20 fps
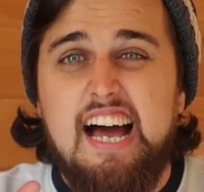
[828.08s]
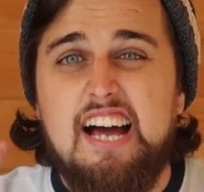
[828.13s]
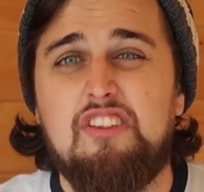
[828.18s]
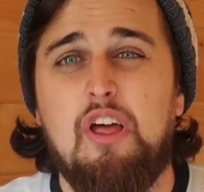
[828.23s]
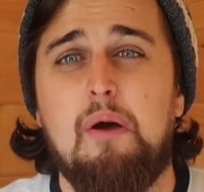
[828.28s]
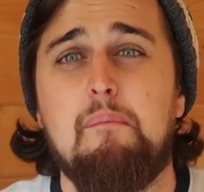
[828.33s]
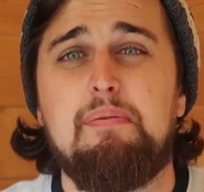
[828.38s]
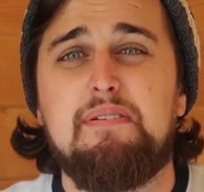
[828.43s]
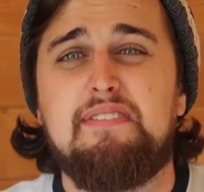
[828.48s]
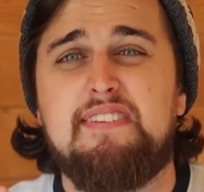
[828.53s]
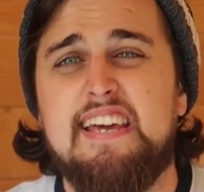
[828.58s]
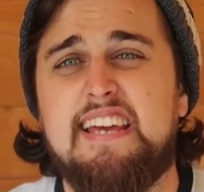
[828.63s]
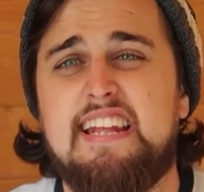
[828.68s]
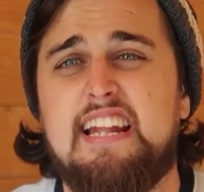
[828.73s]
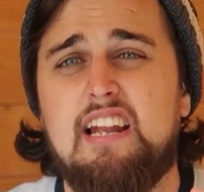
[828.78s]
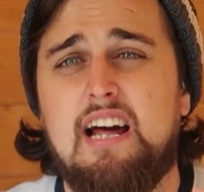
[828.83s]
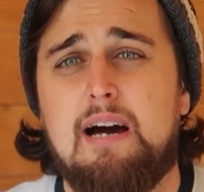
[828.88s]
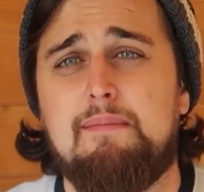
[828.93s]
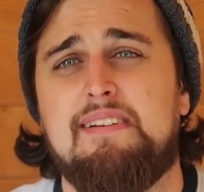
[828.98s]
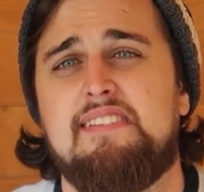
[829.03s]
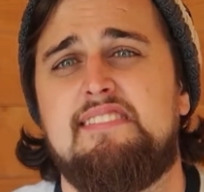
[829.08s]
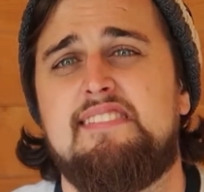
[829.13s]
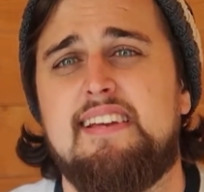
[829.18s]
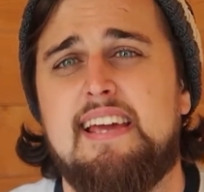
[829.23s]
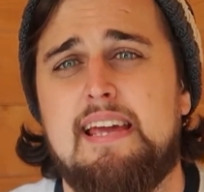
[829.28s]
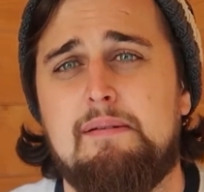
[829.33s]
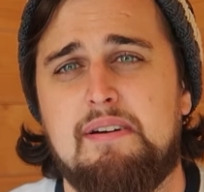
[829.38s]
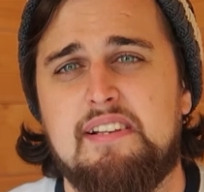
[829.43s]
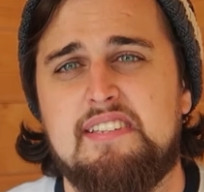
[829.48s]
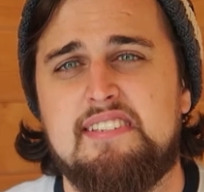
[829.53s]
I don't particularly like Man
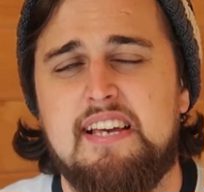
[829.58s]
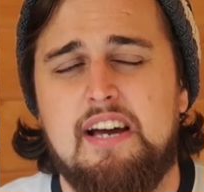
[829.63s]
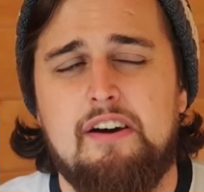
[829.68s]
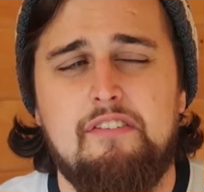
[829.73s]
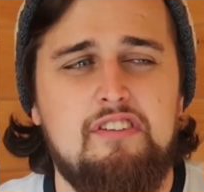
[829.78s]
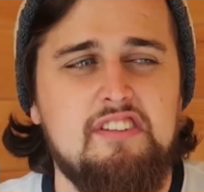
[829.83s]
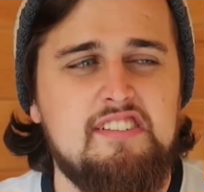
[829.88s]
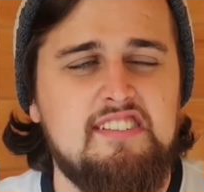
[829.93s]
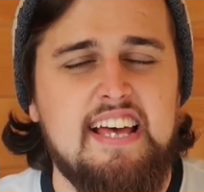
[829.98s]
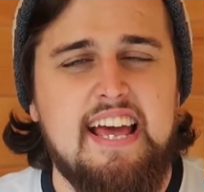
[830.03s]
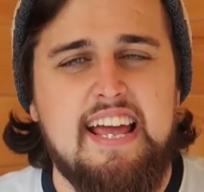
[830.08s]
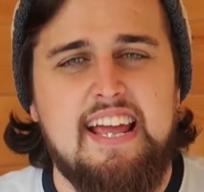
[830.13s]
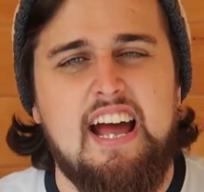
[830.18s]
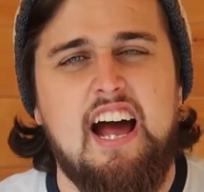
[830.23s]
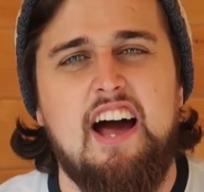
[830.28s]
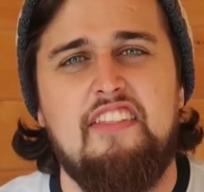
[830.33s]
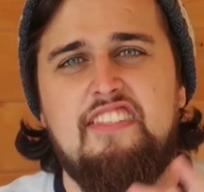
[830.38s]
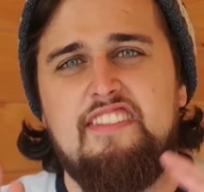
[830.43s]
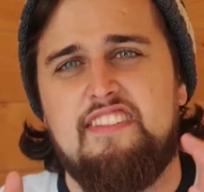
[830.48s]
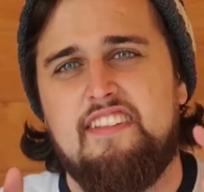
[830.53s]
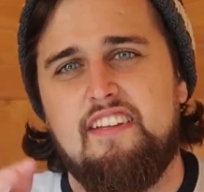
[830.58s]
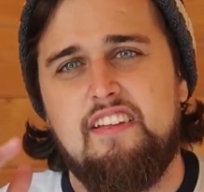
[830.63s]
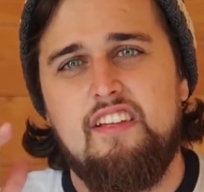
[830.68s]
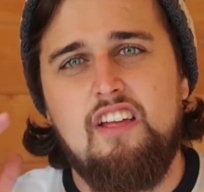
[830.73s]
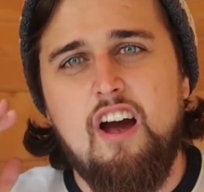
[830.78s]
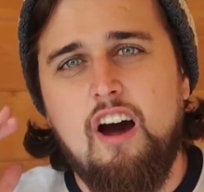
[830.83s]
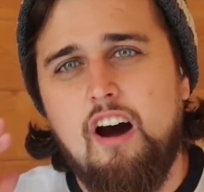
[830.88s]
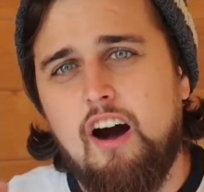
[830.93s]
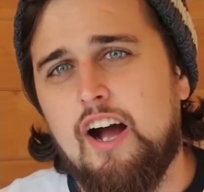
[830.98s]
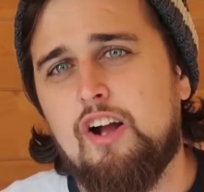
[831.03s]
City myself, because I
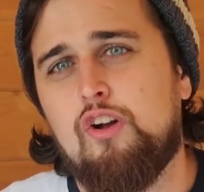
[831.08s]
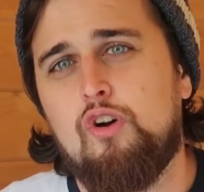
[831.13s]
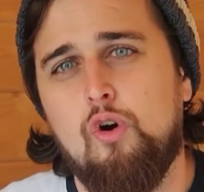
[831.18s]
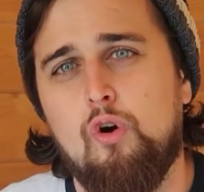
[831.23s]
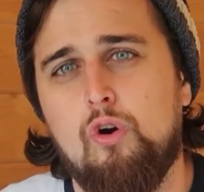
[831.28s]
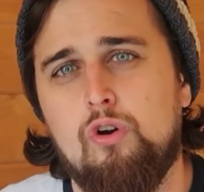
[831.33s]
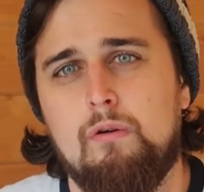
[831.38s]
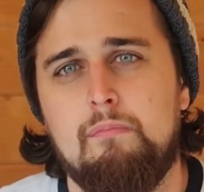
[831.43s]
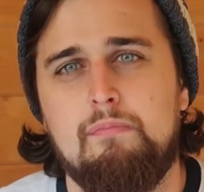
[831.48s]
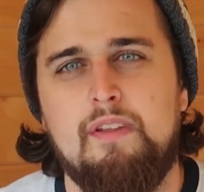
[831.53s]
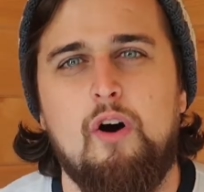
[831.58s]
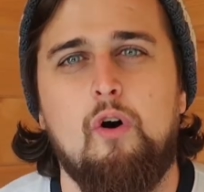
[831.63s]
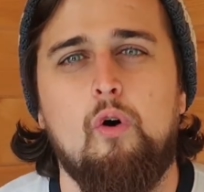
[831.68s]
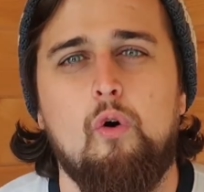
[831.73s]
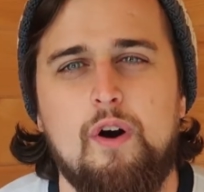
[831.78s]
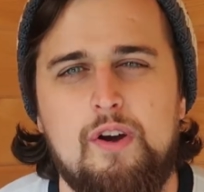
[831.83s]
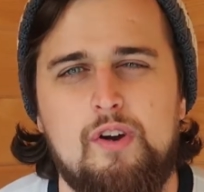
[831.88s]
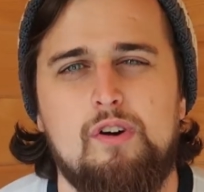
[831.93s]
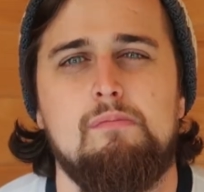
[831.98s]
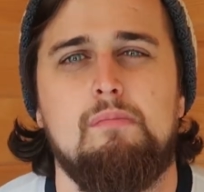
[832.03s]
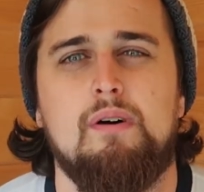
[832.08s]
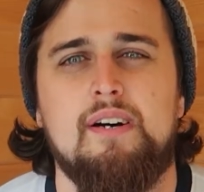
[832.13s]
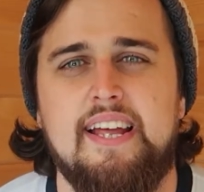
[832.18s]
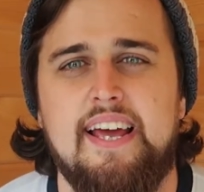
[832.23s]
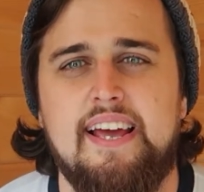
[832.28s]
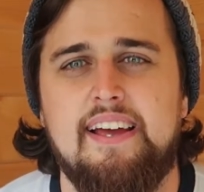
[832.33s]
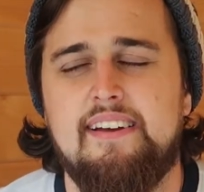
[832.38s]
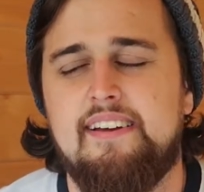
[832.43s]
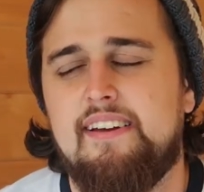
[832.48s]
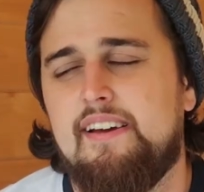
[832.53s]
call them the oil
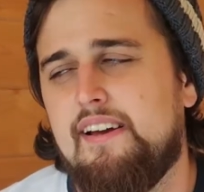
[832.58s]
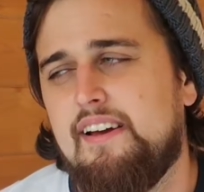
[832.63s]
money.